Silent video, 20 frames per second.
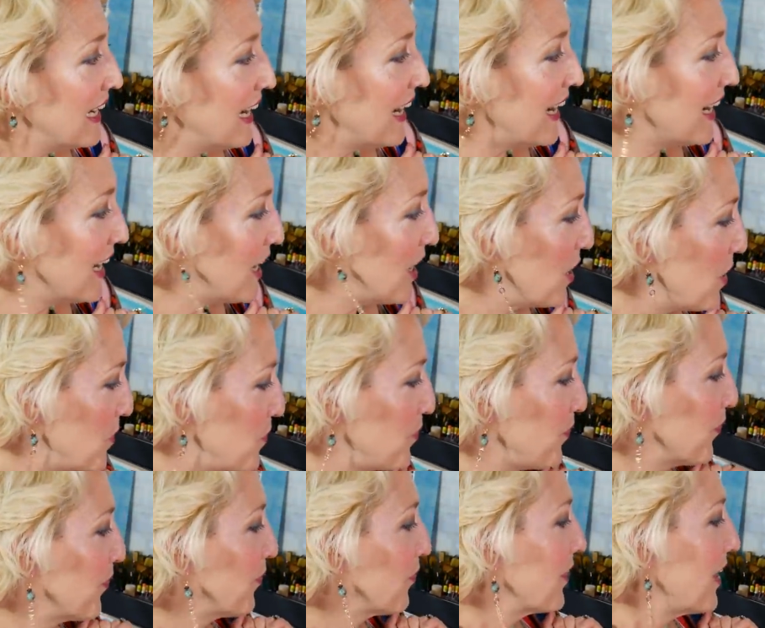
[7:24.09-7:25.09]

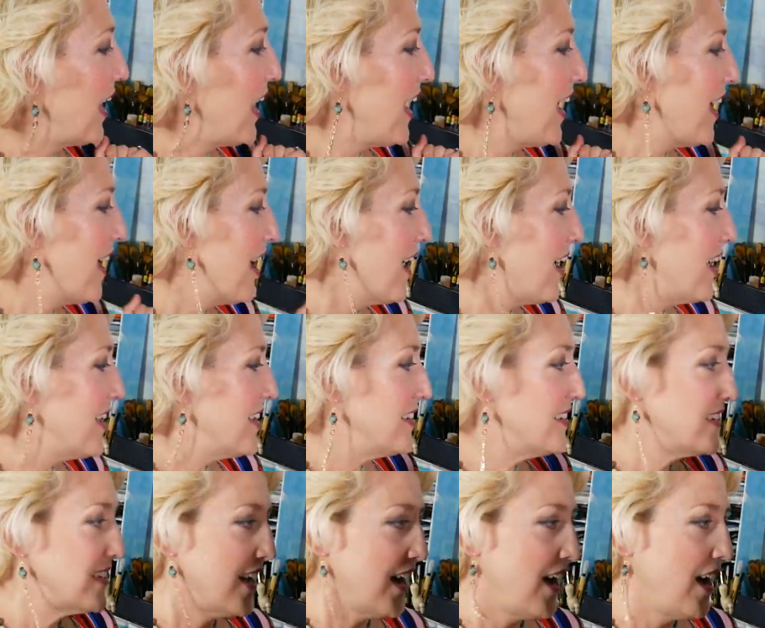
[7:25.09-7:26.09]
Um,
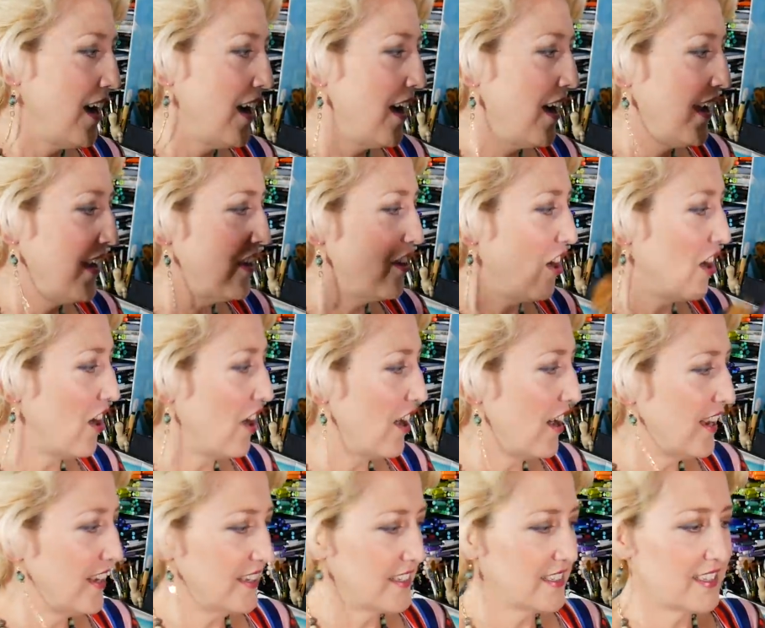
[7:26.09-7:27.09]
and I
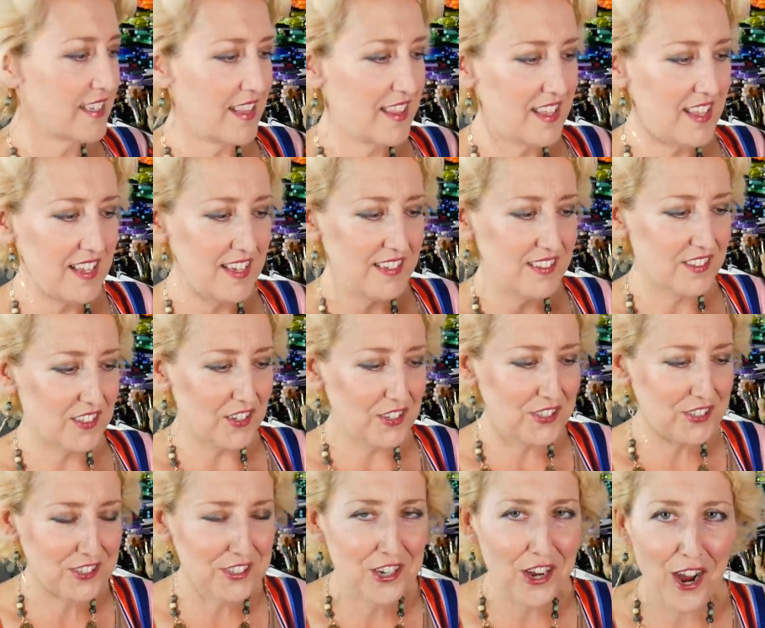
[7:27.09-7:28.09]
got these little
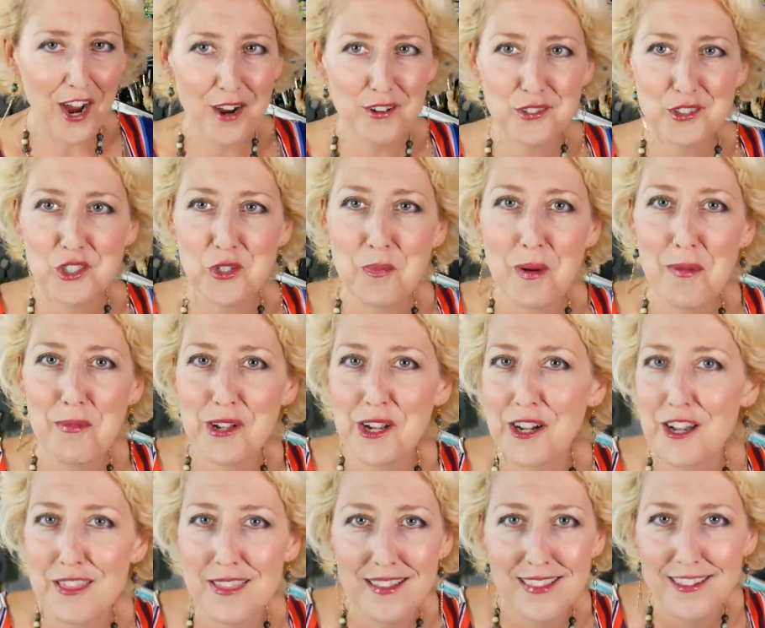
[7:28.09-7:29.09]
scarves, which you're probably
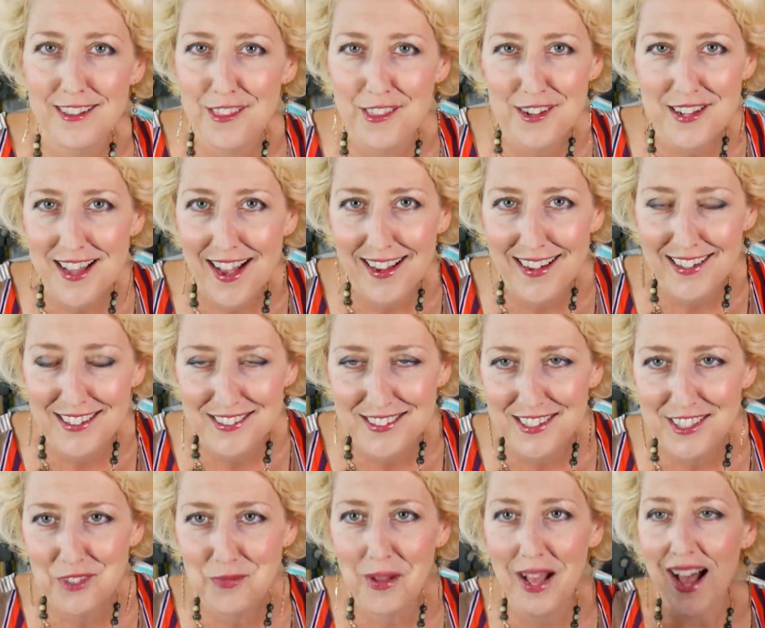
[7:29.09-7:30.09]
going to think they're the tackiest
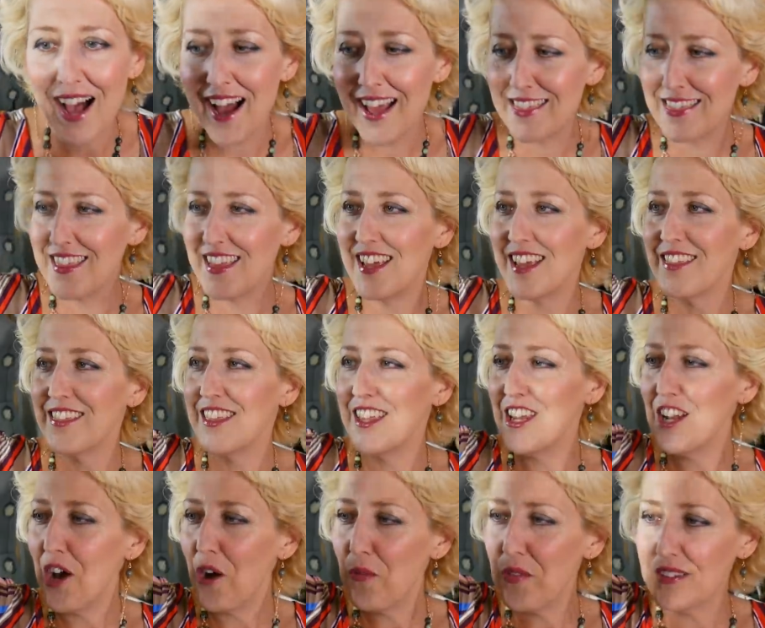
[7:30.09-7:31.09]
things, but I think, that,
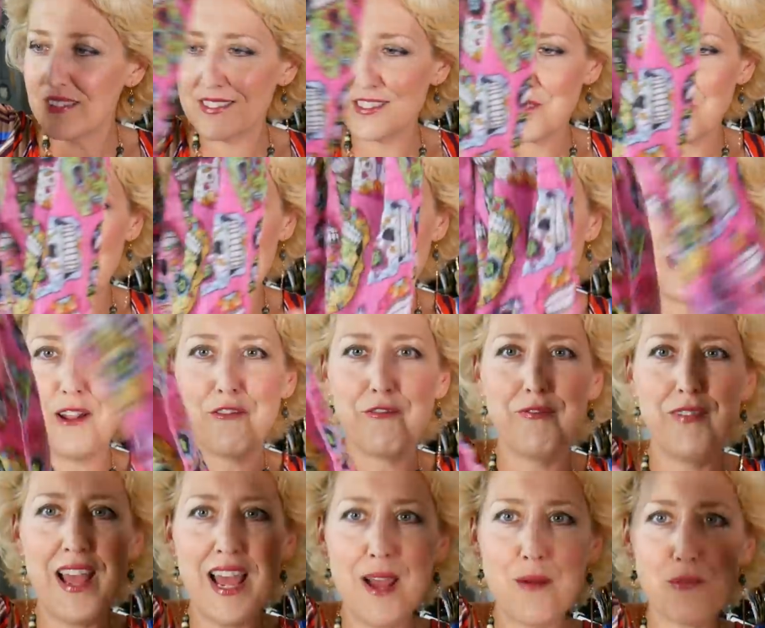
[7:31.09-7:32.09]
you know, this is quite a bit of
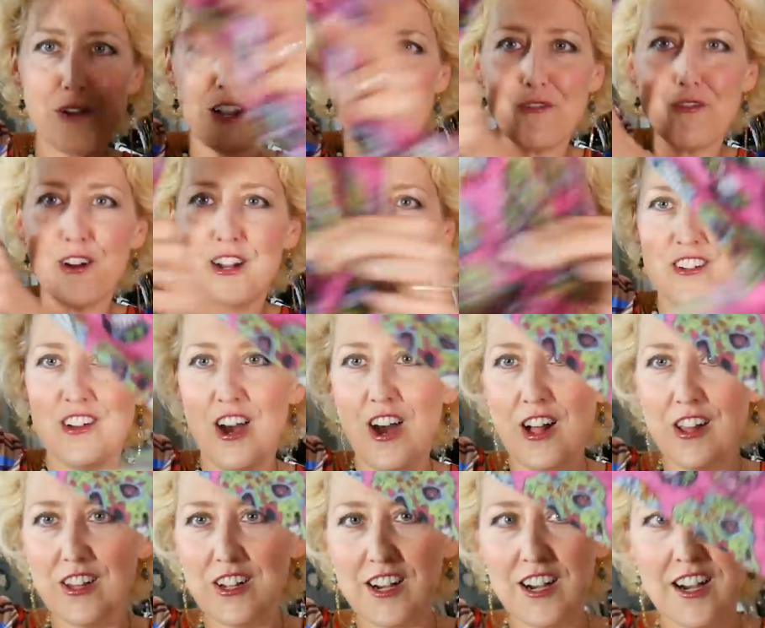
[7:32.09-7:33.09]
fabric for a
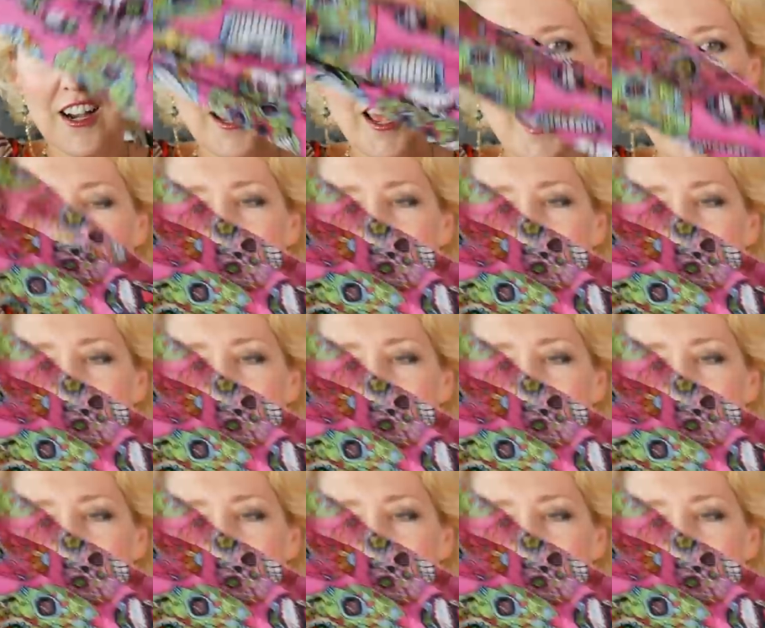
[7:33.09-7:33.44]
dollar.